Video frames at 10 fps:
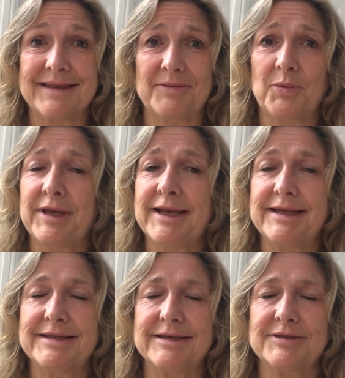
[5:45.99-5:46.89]
that we
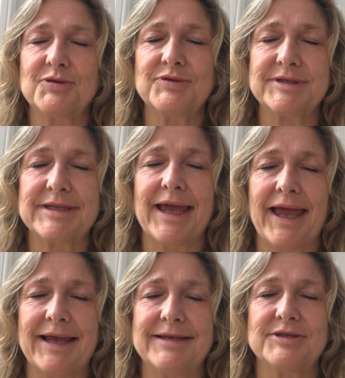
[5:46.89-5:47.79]
needed to
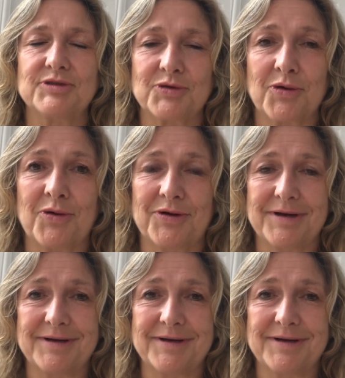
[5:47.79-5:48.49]
stay strong.